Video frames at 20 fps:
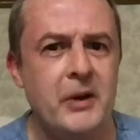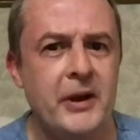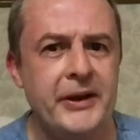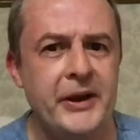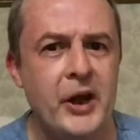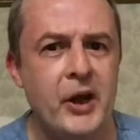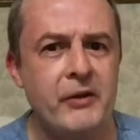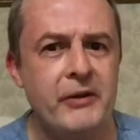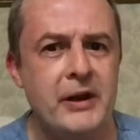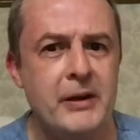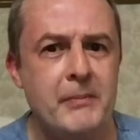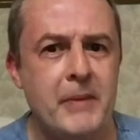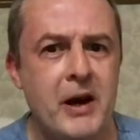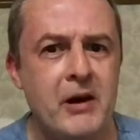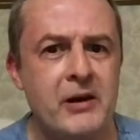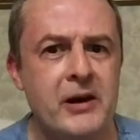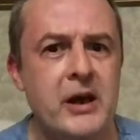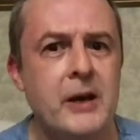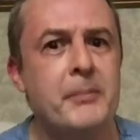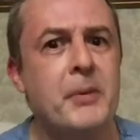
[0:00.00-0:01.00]
my year in
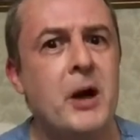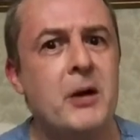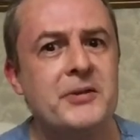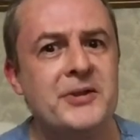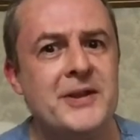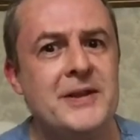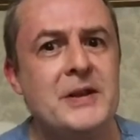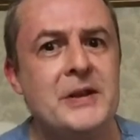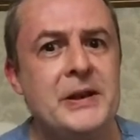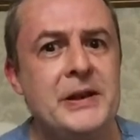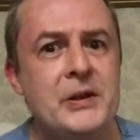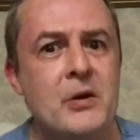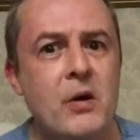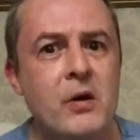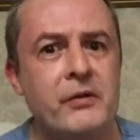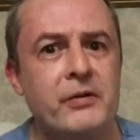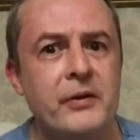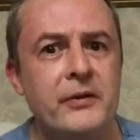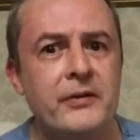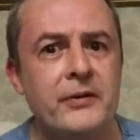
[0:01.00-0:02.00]
America, but I was in New York
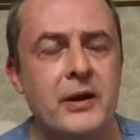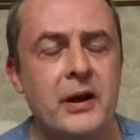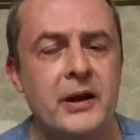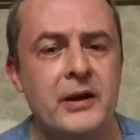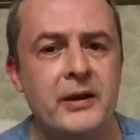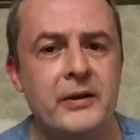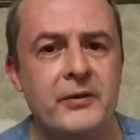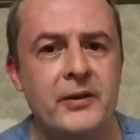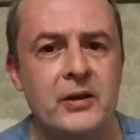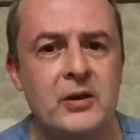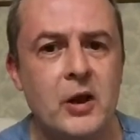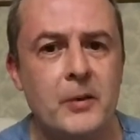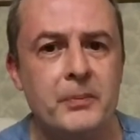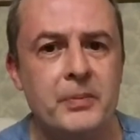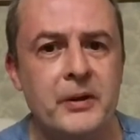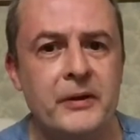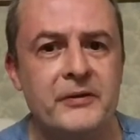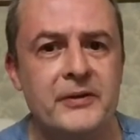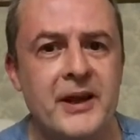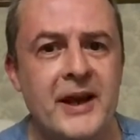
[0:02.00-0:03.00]
for a
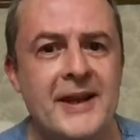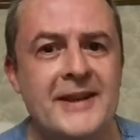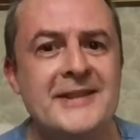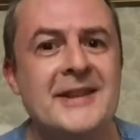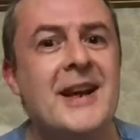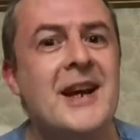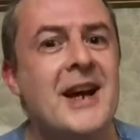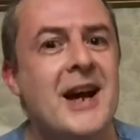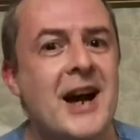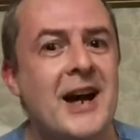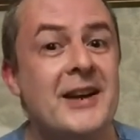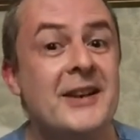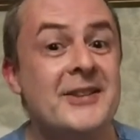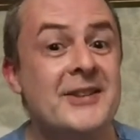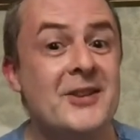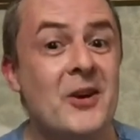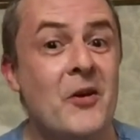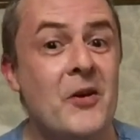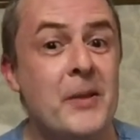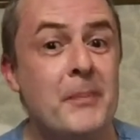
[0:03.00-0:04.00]
couple of days. And I
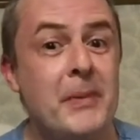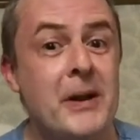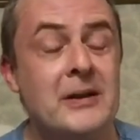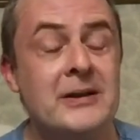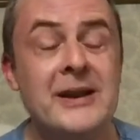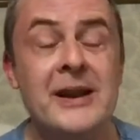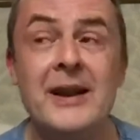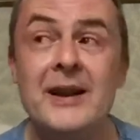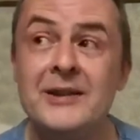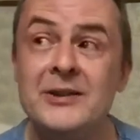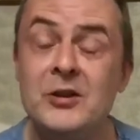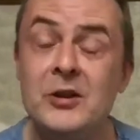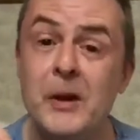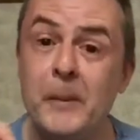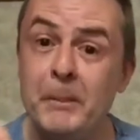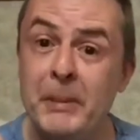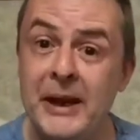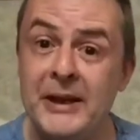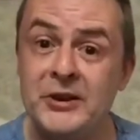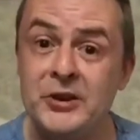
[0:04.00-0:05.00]
saw the building and I took
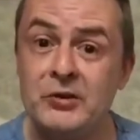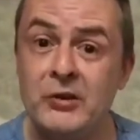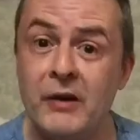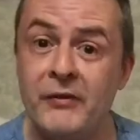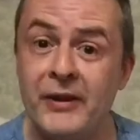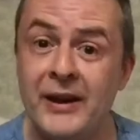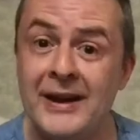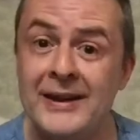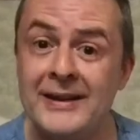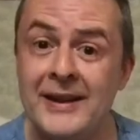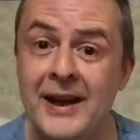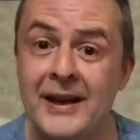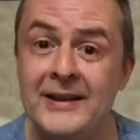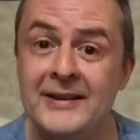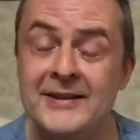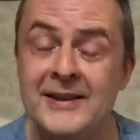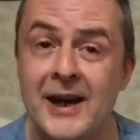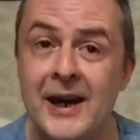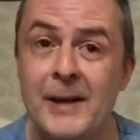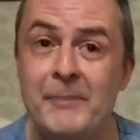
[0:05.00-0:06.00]
a picture of it at night
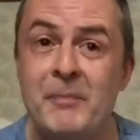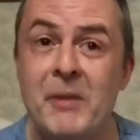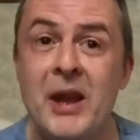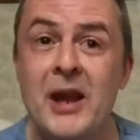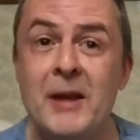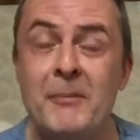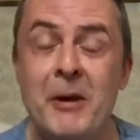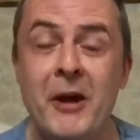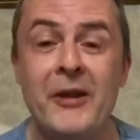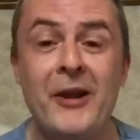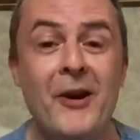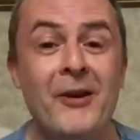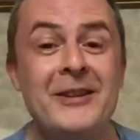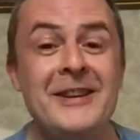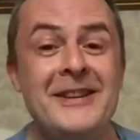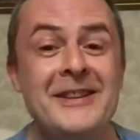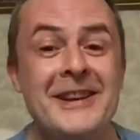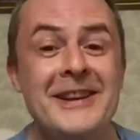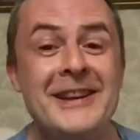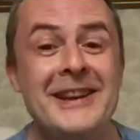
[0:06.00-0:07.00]
time. But the
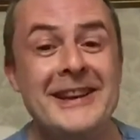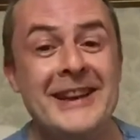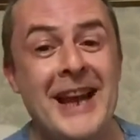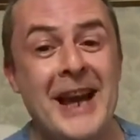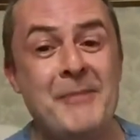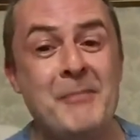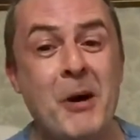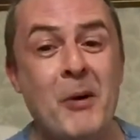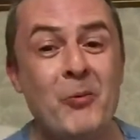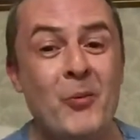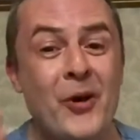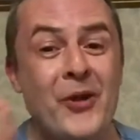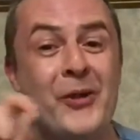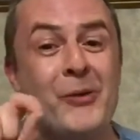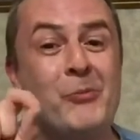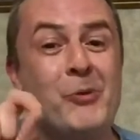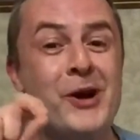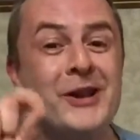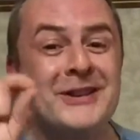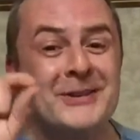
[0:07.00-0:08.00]
only thing that came up were the
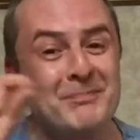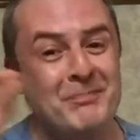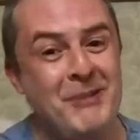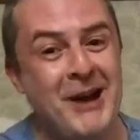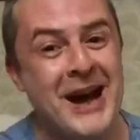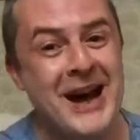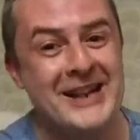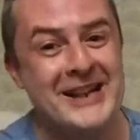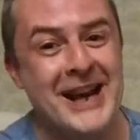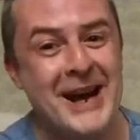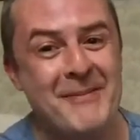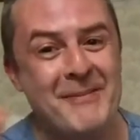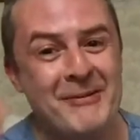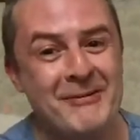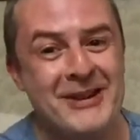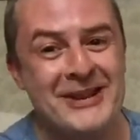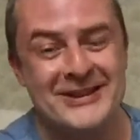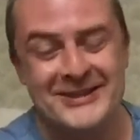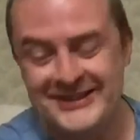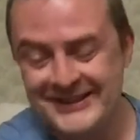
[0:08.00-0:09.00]
words Pan Am, the
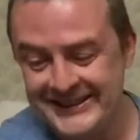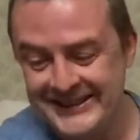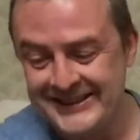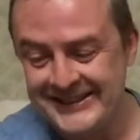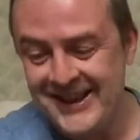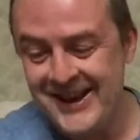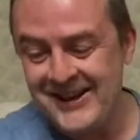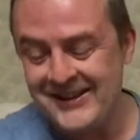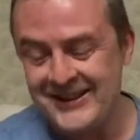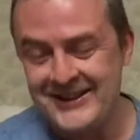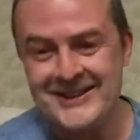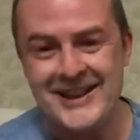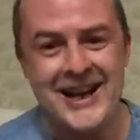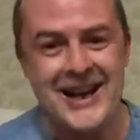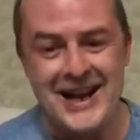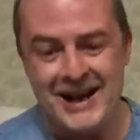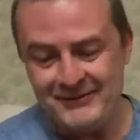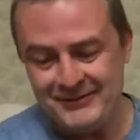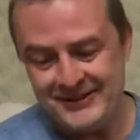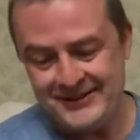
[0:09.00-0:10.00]
rest is in darkness.
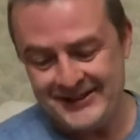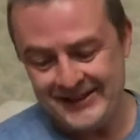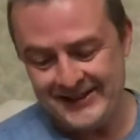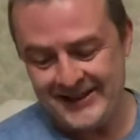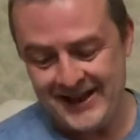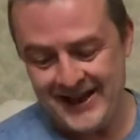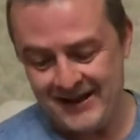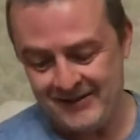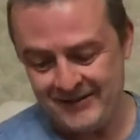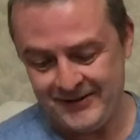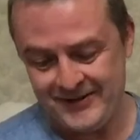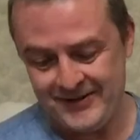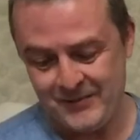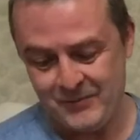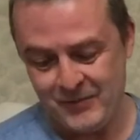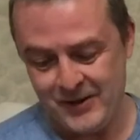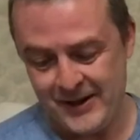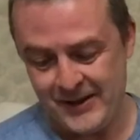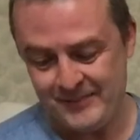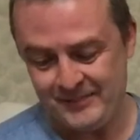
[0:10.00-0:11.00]
I'll have to dig that out
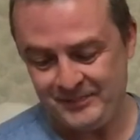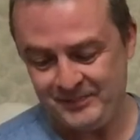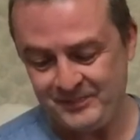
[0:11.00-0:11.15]
somewhere.